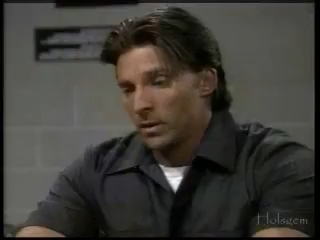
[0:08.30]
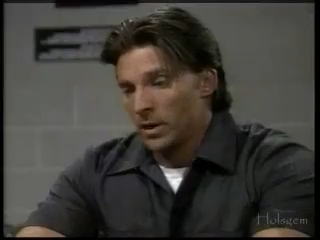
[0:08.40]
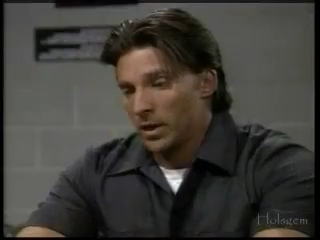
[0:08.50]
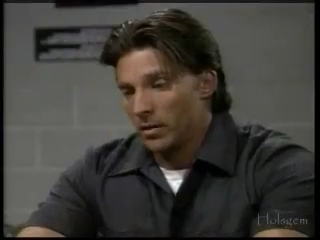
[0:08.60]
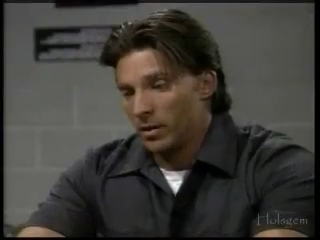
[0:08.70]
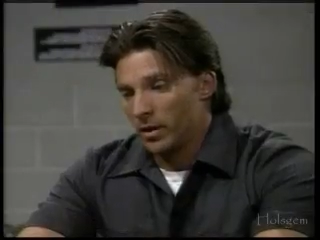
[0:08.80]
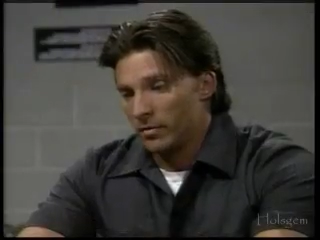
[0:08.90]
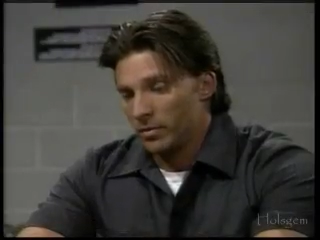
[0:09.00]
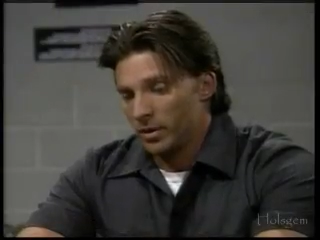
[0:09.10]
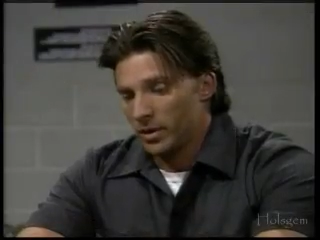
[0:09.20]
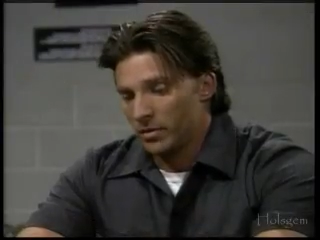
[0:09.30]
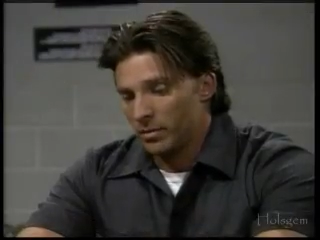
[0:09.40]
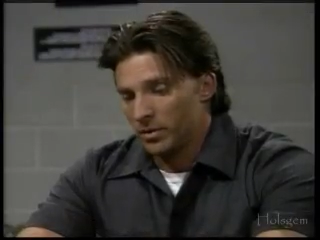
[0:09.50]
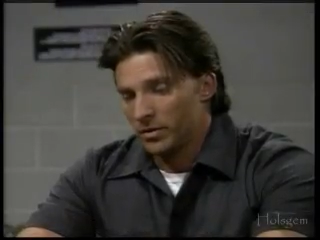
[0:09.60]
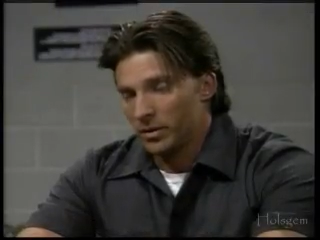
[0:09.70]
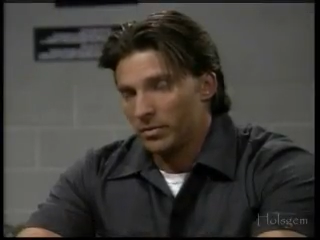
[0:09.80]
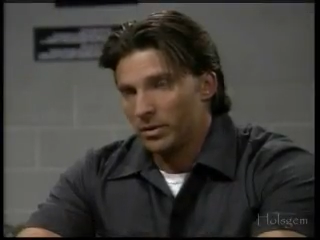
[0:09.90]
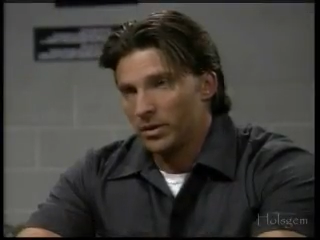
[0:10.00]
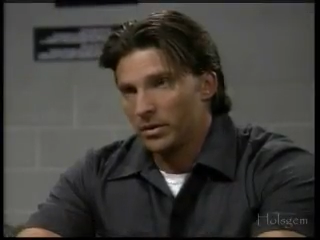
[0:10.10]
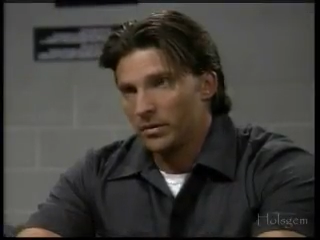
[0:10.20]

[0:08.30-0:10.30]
Yeah, well, I haven't been getting much sleep lately.